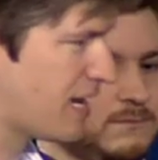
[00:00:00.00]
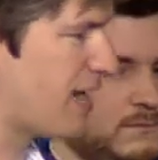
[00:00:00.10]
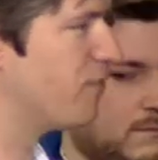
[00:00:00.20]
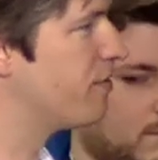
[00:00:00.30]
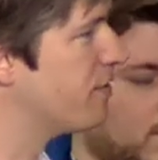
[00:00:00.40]

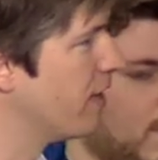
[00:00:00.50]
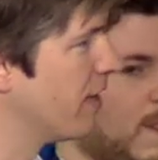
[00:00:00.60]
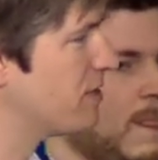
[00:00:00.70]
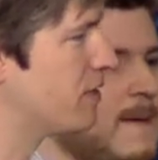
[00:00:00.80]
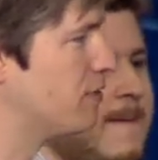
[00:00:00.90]
everything
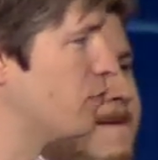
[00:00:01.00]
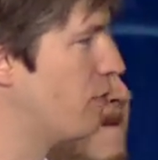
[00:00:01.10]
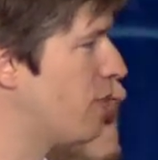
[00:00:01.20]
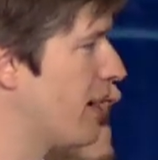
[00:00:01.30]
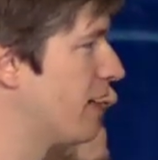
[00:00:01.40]
as, as
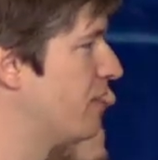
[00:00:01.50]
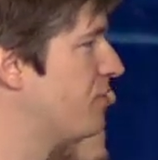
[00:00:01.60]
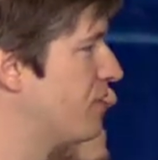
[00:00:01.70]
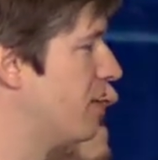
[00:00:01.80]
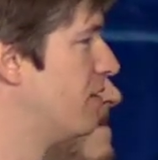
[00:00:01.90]
one
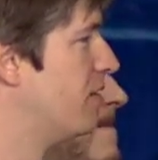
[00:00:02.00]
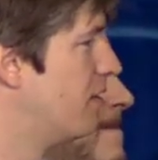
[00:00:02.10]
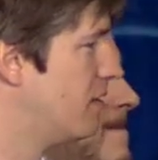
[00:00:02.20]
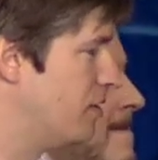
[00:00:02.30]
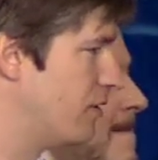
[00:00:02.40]
package that
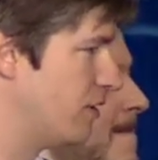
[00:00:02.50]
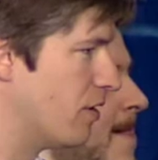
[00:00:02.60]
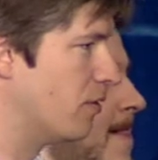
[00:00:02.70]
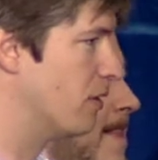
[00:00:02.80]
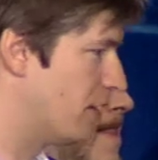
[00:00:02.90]
you can
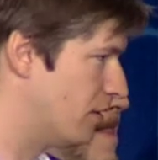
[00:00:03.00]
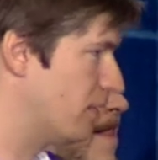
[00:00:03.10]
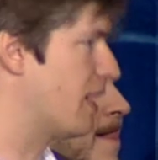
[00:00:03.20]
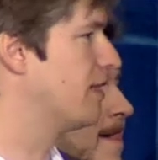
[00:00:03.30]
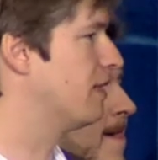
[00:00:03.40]
go and, and
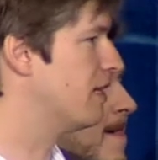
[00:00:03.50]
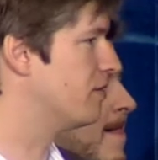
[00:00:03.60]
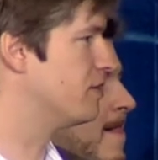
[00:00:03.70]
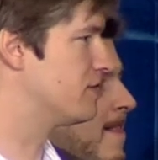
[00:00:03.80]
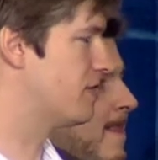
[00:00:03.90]
look at
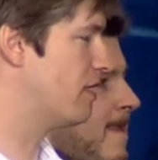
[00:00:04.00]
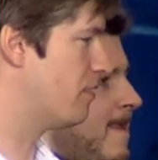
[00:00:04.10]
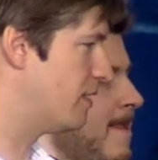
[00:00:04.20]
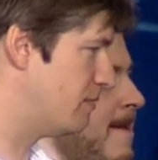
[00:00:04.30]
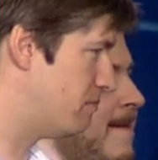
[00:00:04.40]
later and say, oh,
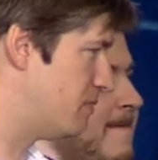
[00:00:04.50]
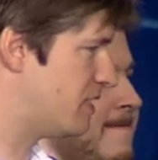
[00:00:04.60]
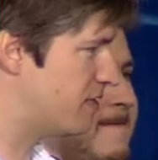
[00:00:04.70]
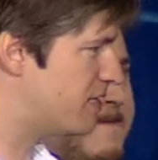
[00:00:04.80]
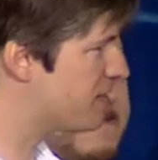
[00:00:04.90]
they
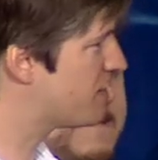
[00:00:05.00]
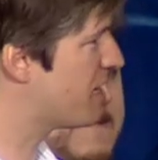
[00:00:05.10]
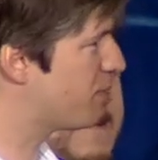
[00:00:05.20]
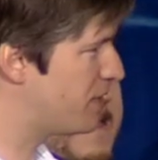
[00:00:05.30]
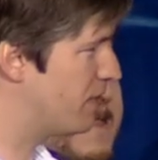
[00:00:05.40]
did this
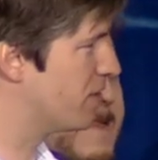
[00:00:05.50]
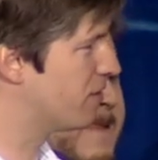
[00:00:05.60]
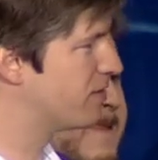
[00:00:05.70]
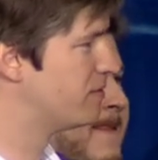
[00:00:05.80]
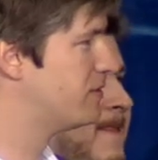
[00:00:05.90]
step here,